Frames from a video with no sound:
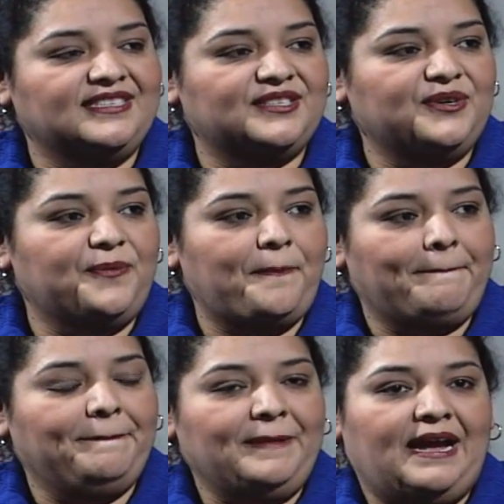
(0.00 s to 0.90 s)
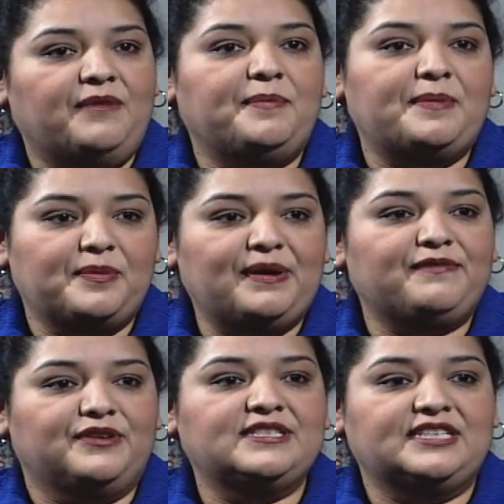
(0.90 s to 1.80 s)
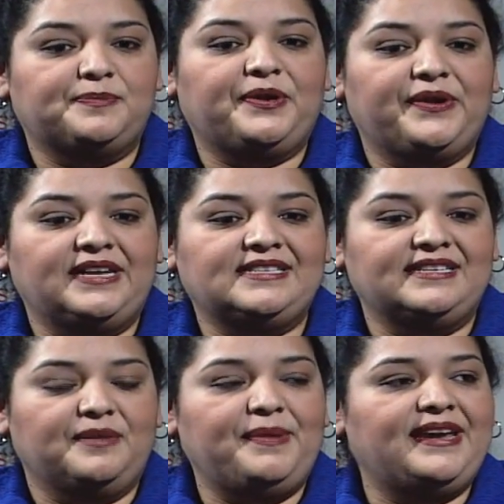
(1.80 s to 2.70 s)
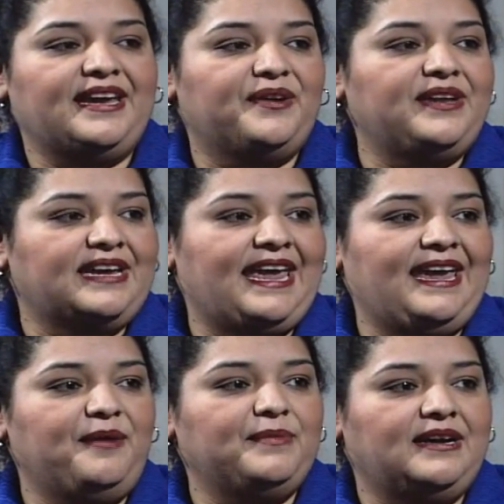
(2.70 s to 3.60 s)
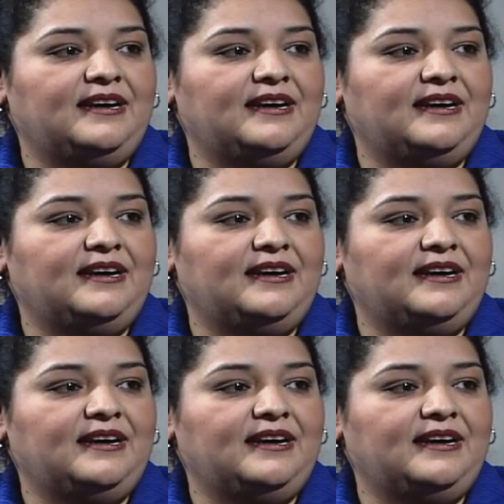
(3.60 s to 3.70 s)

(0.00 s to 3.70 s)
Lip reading: So I remember my first experience in the Bay Area came